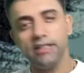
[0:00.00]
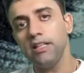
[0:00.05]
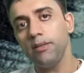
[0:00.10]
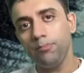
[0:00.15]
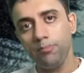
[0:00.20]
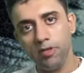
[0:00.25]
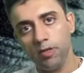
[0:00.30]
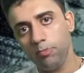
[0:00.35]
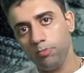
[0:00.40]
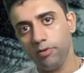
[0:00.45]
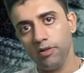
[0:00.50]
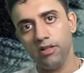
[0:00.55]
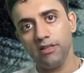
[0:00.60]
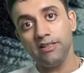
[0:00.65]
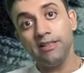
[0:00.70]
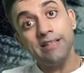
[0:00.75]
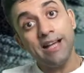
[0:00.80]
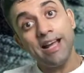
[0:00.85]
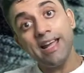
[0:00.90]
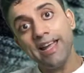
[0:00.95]
other people
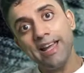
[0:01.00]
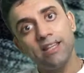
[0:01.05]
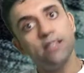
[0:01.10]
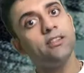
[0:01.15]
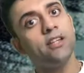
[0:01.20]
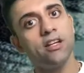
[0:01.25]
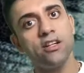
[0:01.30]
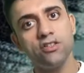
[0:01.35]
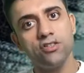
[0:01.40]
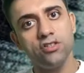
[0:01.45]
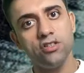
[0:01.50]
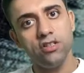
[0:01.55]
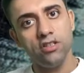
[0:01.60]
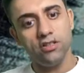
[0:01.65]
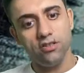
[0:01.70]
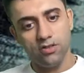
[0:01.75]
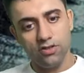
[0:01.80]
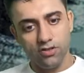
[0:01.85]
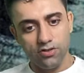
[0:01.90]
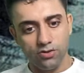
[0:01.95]
the
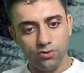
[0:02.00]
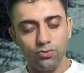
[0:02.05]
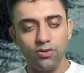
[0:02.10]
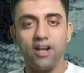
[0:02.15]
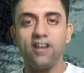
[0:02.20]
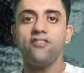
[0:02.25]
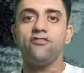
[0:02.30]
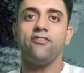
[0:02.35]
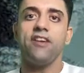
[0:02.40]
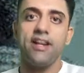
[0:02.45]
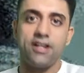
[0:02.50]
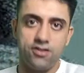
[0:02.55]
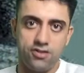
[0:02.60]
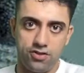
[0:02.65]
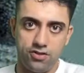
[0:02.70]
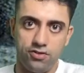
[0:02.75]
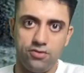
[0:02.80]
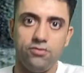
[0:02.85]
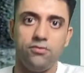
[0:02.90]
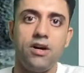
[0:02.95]
energy to
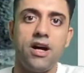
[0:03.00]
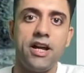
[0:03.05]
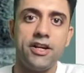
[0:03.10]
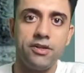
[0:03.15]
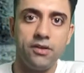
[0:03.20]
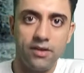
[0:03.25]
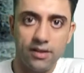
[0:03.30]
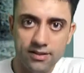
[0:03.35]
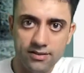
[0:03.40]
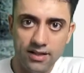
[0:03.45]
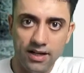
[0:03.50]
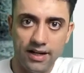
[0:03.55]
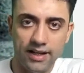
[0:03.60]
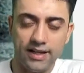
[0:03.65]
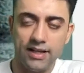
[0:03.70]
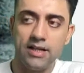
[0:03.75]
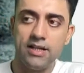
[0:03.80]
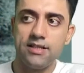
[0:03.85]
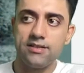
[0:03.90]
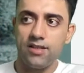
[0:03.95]
affect you. Are you
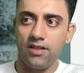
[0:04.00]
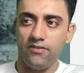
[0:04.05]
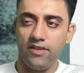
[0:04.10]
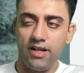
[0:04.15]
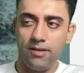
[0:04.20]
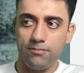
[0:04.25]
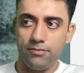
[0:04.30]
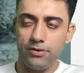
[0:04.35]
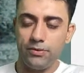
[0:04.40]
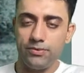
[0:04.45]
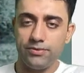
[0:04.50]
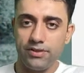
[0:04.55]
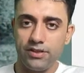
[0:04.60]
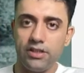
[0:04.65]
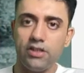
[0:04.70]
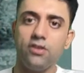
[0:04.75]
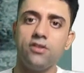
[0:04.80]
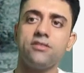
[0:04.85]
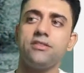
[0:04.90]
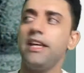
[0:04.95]
understanding? Someone
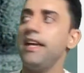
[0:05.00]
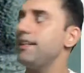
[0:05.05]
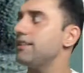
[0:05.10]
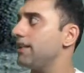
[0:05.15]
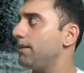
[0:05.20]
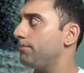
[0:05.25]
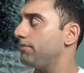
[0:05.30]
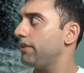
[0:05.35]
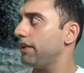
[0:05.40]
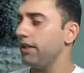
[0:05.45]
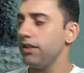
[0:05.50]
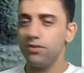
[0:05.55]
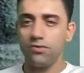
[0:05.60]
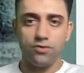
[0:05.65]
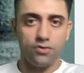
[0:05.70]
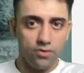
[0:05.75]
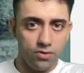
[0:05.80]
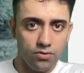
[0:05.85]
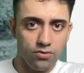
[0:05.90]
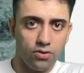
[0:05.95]
abusing you or saying something
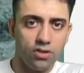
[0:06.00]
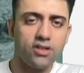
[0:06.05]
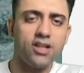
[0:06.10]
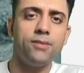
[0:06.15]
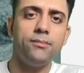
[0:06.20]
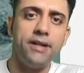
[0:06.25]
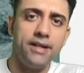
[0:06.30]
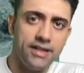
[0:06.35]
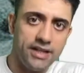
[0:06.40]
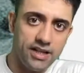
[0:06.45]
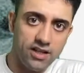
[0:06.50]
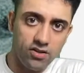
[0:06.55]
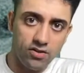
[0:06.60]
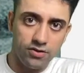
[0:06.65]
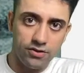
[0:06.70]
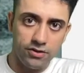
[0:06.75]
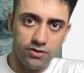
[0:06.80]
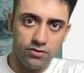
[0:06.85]
to you or commenting on